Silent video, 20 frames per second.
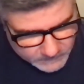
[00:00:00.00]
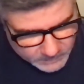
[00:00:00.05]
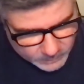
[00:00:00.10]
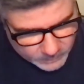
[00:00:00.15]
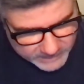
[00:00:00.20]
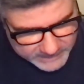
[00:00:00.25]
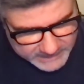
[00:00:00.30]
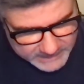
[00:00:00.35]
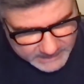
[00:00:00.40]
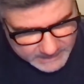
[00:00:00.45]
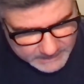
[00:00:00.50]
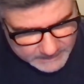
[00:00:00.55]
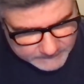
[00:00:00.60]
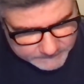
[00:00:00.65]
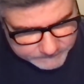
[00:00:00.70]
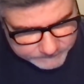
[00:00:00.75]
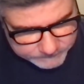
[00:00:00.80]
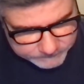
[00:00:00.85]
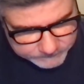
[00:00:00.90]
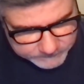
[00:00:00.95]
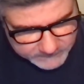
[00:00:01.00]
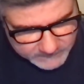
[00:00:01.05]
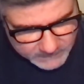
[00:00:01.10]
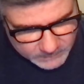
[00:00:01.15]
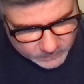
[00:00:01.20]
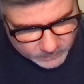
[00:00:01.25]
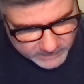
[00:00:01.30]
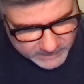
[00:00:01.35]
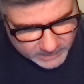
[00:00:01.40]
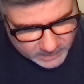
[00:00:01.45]
We um
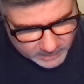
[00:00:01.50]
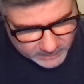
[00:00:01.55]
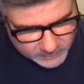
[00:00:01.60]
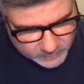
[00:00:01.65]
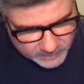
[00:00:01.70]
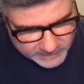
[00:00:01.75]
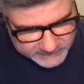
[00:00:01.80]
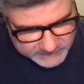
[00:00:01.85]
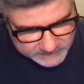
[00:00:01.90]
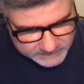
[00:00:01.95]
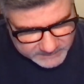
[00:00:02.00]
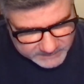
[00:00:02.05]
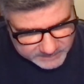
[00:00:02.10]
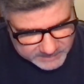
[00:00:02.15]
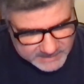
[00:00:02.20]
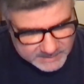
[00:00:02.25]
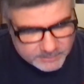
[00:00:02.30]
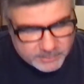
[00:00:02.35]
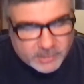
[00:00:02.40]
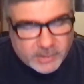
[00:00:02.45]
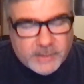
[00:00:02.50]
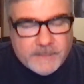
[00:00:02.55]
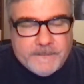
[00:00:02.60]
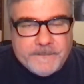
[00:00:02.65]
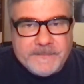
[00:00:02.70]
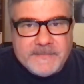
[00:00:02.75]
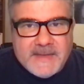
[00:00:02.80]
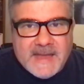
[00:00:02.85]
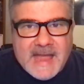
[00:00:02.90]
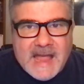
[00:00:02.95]
we are going to be people
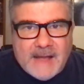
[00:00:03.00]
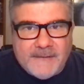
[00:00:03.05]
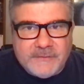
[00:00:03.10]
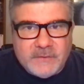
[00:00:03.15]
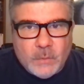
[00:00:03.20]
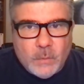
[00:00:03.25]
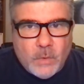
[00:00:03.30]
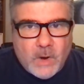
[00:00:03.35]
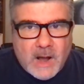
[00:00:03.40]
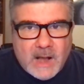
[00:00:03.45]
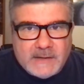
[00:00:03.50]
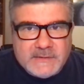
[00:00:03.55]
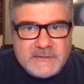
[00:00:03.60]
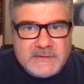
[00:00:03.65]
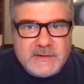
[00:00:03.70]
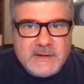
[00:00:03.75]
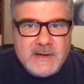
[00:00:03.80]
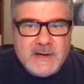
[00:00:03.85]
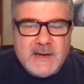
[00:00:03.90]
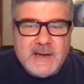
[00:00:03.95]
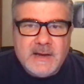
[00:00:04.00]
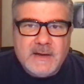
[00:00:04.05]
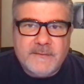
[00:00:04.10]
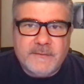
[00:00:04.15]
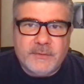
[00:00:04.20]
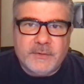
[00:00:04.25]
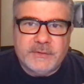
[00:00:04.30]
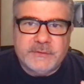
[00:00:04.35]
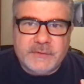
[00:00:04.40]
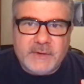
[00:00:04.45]
that have to watch
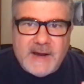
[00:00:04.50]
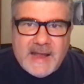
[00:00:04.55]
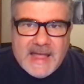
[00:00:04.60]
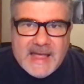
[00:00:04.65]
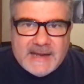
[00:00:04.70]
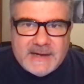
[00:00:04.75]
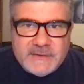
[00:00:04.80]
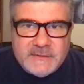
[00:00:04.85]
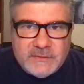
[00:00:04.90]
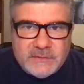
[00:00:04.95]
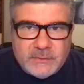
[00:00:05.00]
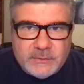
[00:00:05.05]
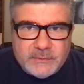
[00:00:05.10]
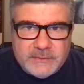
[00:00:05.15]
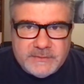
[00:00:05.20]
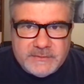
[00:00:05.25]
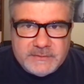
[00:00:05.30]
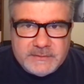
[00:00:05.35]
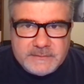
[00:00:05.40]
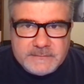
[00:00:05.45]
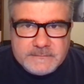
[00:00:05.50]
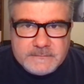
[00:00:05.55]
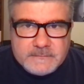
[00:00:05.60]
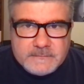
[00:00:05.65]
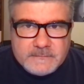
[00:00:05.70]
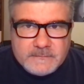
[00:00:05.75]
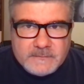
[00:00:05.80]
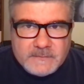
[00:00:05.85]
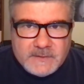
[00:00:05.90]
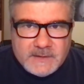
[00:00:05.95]
first our attitudes.
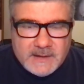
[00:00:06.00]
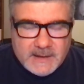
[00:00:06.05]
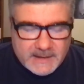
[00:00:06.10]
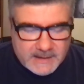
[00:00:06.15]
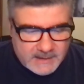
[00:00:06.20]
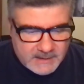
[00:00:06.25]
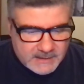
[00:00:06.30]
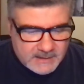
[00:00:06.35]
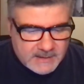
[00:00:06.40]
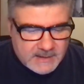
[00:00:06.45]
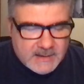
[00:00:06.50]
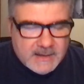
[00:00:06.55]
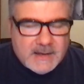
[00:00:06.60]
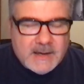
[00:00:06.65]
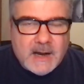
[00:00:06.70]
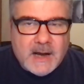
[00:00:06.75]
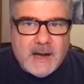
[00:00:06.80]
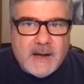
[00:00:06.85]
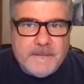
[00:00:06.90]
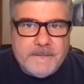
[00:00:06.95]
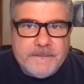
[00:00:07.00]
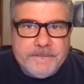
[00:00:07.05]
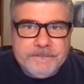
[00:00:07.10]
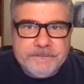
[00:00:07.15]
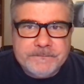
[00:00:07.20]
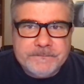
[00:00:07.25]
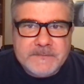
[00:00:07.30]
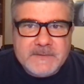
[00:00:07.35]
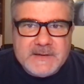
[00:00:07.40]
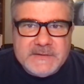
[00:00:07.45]
Okay? Um
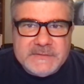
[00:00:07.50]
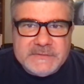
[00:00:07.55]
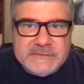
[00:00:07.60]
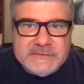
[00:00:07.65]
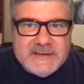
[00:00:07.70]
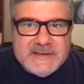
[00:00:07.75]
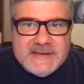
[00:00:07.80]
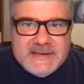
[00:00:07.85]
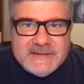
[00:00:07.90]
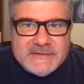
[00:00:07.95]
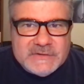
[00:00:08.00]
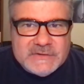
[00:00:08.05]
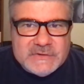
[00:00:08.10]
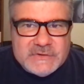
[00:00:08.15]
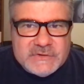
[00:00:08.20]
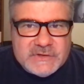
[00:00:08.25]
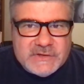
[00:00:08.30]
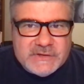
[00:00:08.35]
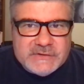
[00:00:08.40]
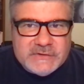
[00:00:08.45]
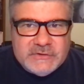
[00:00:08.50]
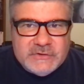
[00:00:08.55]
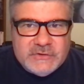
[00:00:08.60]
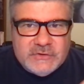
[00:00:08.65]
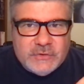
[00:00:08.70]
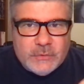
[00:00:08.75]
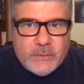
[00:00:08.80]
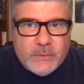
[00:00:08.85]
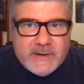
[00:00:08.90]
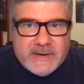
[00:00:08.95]
sin isn't just
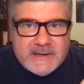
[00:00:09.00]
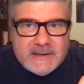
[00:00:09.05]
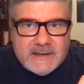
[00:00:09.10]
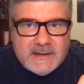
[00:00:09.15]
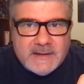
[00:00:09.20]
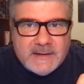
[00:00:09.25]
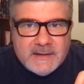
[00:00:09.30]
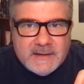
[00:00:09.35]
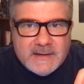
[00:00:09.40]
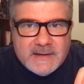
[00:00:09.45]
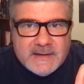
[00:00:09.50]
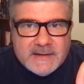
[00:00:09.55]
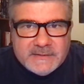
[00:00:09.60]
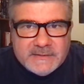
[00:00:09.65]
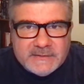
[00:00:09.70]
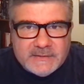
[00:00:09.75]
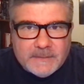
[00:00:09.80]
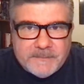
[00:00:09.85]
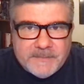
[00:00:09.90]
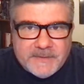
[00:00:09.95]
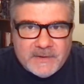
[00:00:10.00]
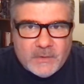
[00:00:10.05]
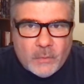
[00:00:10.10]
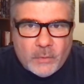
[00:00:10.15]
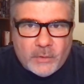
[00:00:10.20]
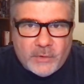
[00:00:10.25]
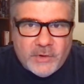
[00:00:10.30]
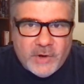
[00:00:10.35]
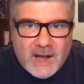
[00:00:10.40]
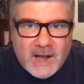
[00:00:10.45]
doing something
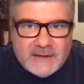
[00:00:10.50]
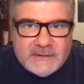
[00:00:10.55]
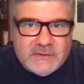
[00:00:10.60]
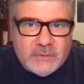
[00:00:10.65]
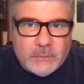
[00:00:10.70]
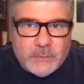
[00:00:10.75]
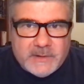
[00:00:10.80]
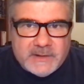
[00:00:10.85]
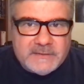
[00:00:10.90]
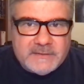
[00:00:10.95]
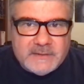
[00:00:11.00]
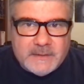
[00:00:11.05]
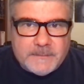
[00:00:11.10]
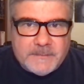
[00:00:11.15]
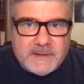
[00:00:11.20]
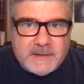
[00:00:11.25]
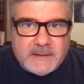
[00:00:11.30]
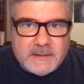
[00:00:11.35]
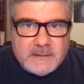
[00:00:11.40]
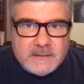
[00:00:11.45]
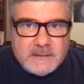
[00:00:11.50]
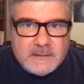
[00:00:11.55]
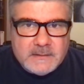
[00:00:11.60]
or not doing something.